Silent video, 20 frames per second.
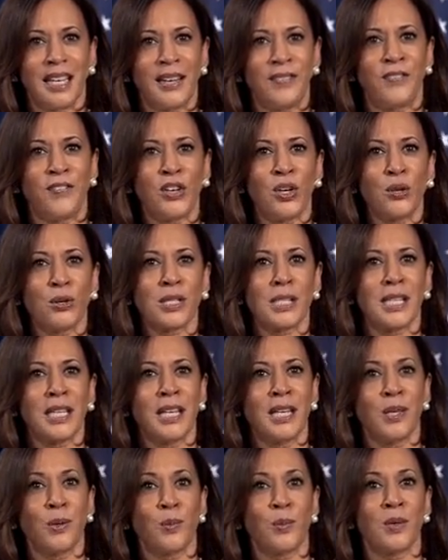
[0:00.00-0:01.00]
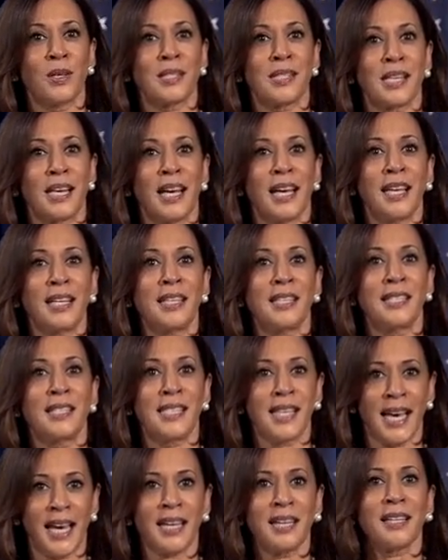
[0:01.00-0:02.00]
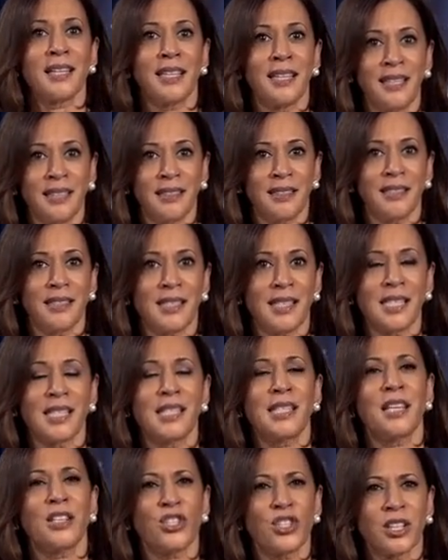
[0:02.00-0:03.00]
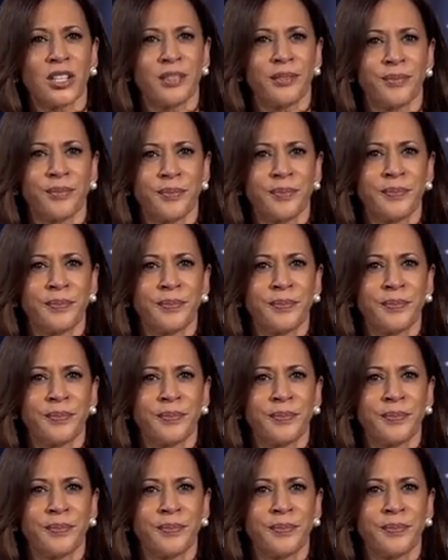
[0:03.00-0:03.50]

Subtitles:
And folks, it was a deadly decision.